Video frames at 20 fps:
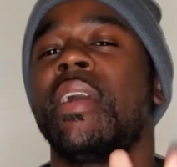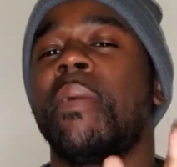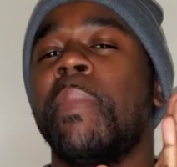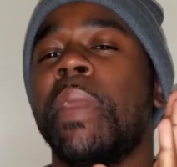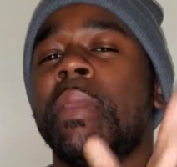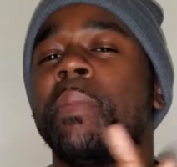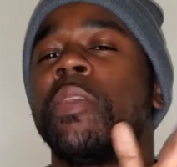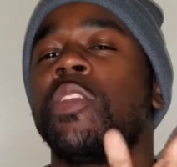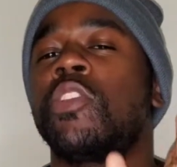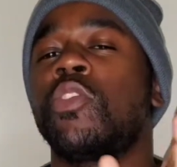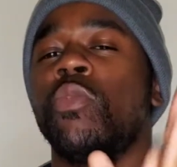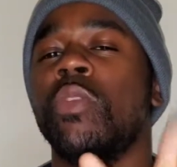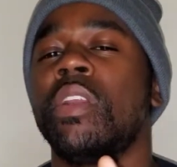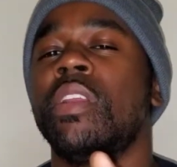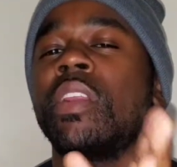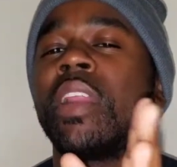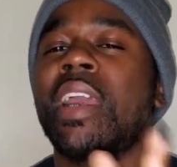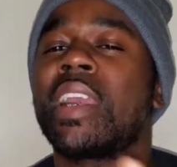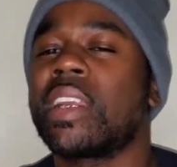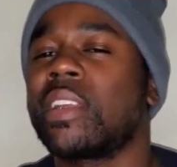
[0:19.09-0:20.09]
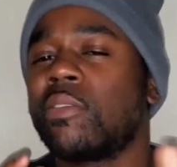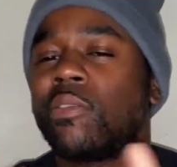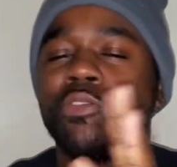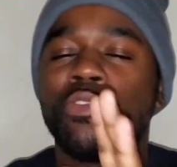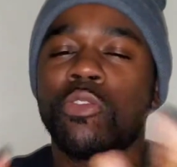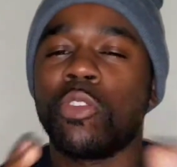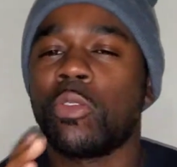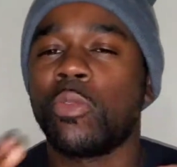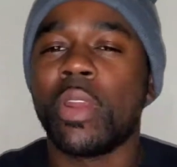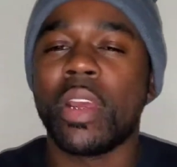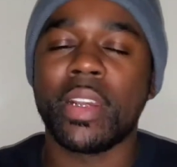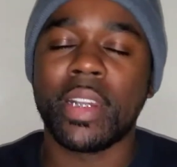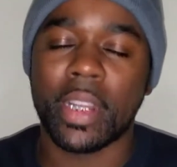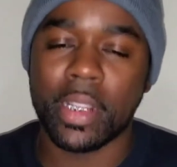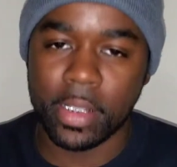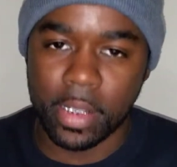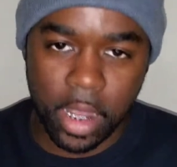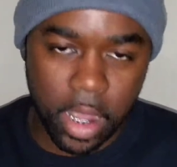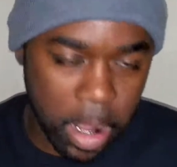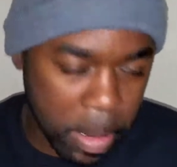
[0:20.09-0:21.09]
or maybe 20, like, you know, around
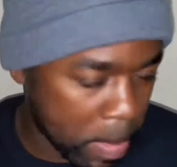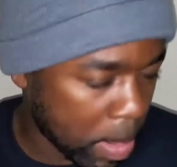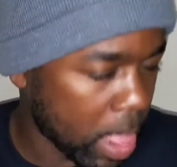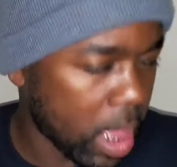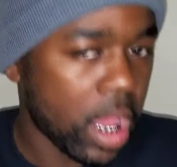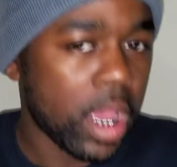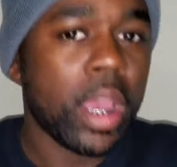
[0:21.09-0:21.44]
that time.